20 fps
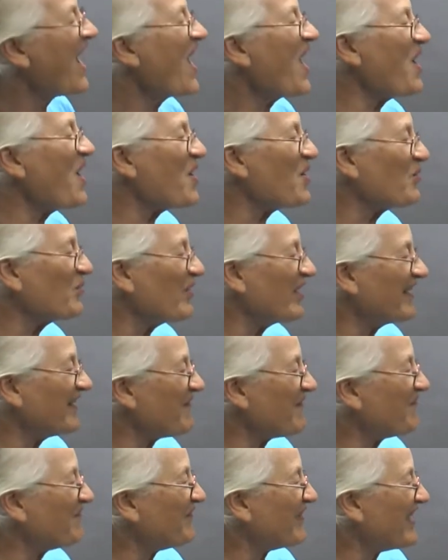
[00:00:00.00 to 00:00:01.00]
Oh, what a
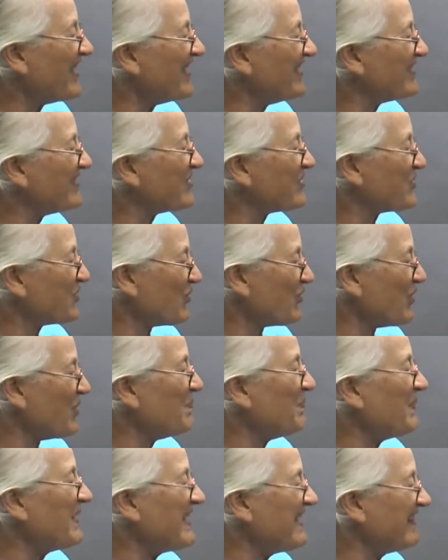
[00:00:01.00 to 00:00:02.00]
fun story.
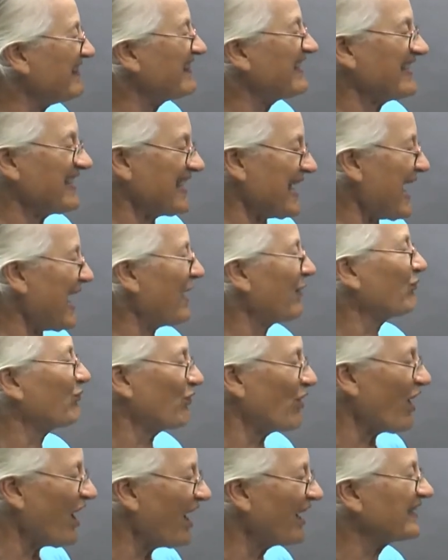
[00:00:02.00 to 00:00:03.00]
Pete the cat
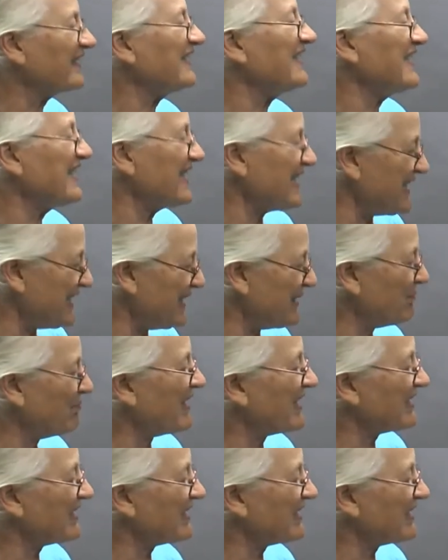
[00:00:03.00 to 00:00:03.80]
rocking in my